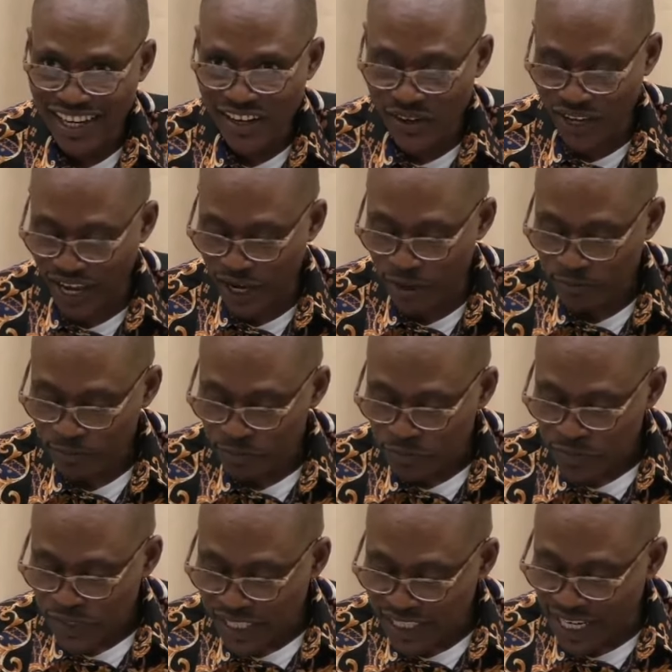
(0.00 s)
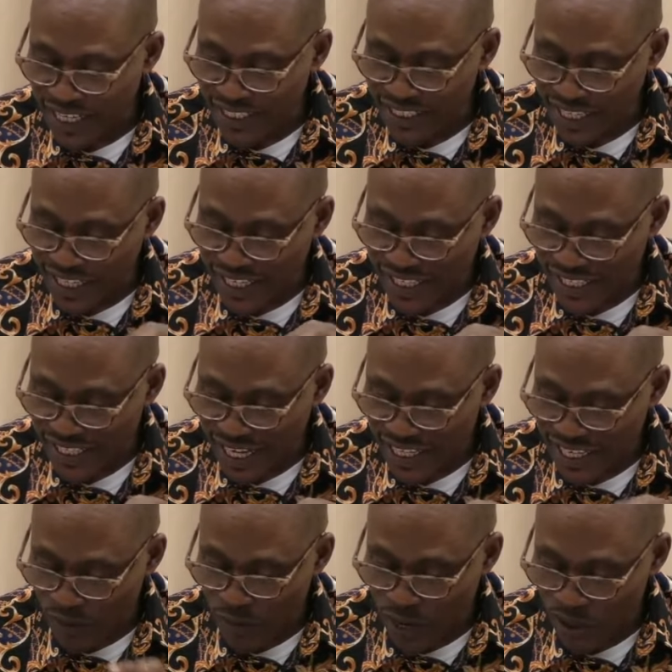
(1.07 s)
Okay? It says,
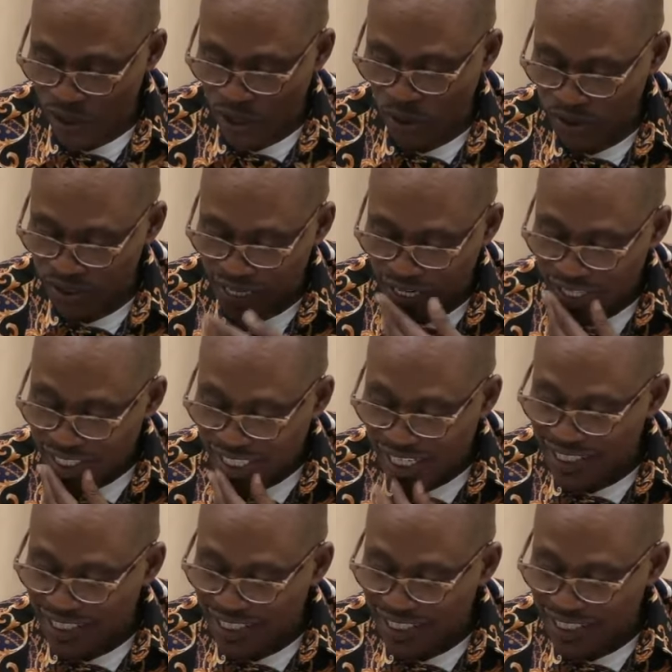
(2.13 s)
and that we're going to close that. It